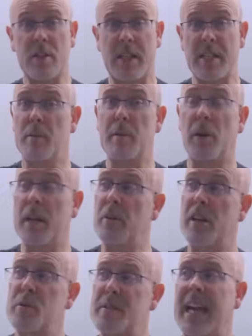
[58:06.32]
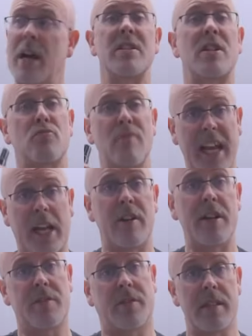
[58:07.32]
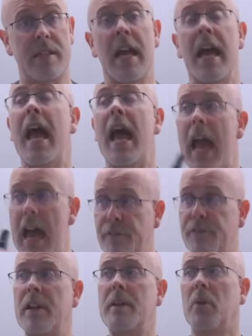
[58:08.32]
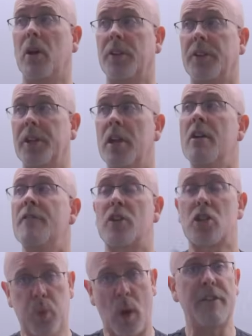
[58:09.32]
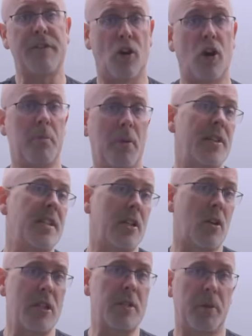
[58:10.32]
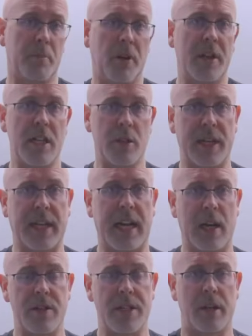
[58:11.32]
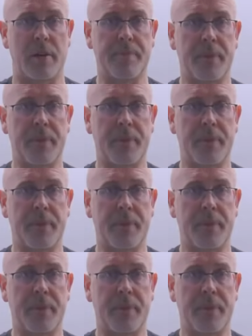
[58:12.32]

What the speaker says: place, he's going to be putting money into his account at regular intervals. Every month for 24 months, he's going to put money into an account here.